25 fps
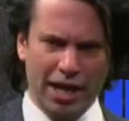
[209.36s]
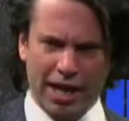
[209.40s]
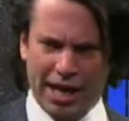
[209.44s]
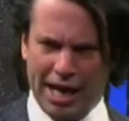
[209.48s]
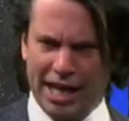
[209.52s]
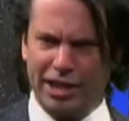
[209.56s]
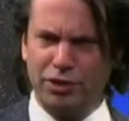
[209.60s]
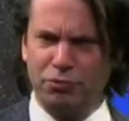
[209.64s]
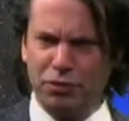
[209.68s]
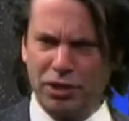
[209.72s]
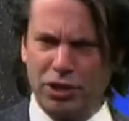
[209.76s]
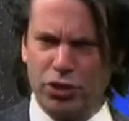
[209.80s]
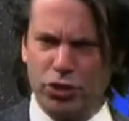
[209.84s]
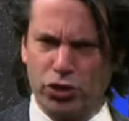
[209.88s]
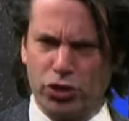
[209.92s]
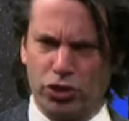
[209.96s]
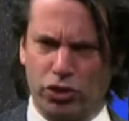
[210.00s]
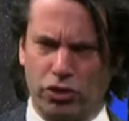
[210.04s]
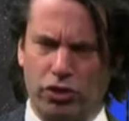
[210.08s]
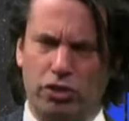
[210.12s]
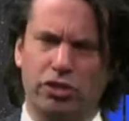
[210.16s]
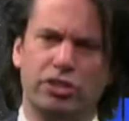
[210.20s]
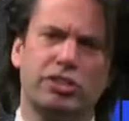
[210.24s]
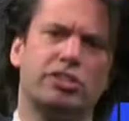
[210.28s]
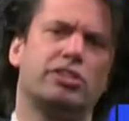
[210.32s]
As we
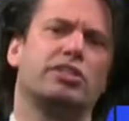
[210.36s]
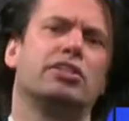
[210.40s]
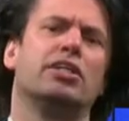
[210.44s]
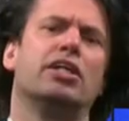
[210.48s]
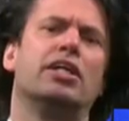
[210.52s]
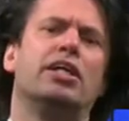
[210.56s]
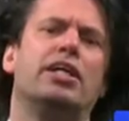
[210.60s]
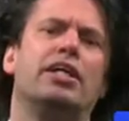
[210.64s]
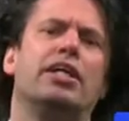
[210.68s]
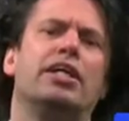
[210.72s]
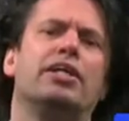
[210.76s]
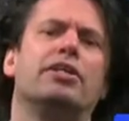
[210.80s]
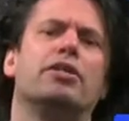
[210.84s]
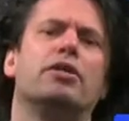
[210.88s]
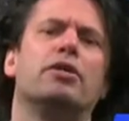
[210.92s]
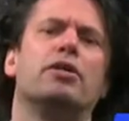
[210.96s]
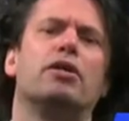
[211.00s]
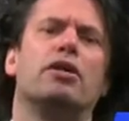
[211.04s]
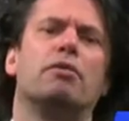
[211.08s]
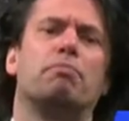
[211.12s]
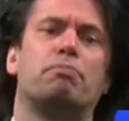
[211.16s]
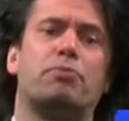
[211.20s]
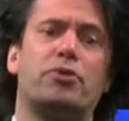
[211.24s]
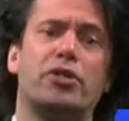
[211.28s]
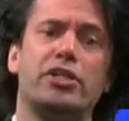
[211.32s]
discussed in
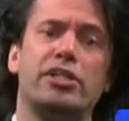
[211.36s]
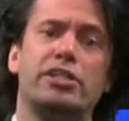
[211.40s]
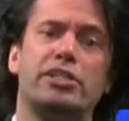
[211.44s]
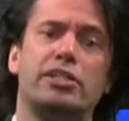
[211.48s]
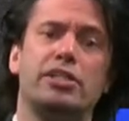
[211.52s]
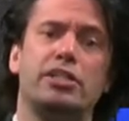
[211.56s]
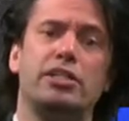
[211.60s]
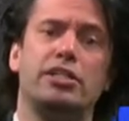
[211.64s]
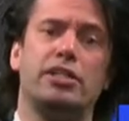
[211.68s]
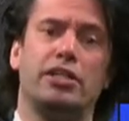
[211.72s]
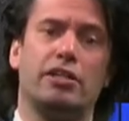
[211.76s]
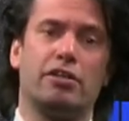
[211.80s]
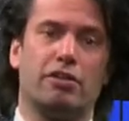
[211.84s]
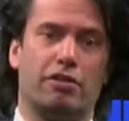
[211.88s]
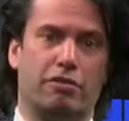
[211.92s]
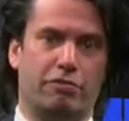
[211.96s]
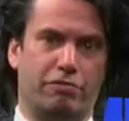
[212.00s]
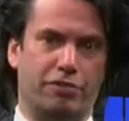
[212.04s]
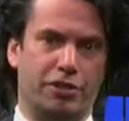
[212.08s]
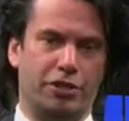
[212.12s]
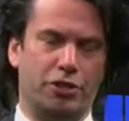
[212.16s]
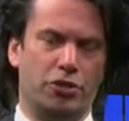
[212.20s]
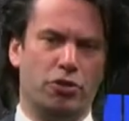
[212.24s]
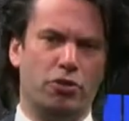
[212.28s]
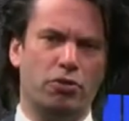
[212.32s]
the preceding
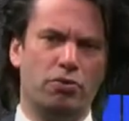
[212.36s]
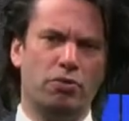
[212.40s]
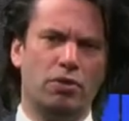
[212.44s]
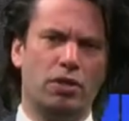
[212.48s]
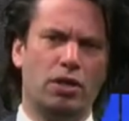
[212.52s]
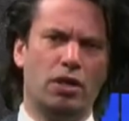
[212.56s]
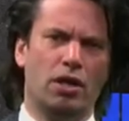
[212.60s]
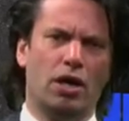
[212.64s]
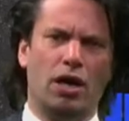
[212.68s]
video,